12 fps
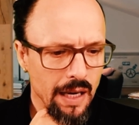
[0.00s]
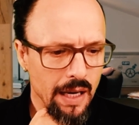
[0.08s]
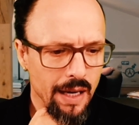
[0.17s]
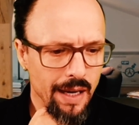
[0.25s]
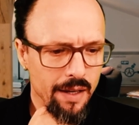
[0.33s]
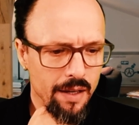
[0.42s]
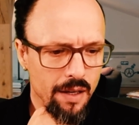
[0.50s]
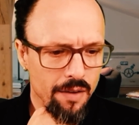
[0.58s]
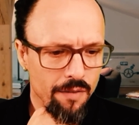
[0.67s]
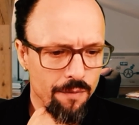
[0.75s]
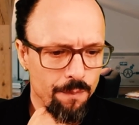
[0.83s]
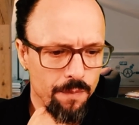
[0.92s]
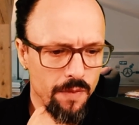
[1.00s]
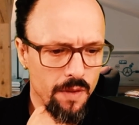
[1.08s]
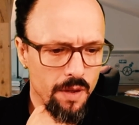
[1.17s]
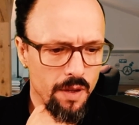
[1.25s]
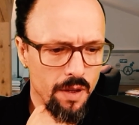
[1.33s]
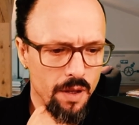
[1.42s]
And
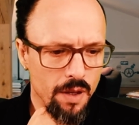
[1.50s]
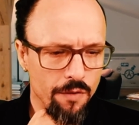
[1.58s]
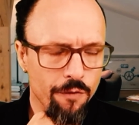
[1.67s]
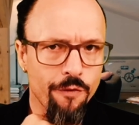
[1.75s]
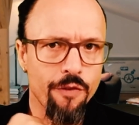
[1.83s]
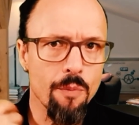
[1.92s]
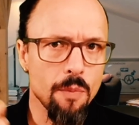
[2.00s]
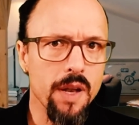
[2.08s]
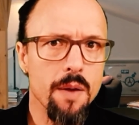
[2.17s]
for me,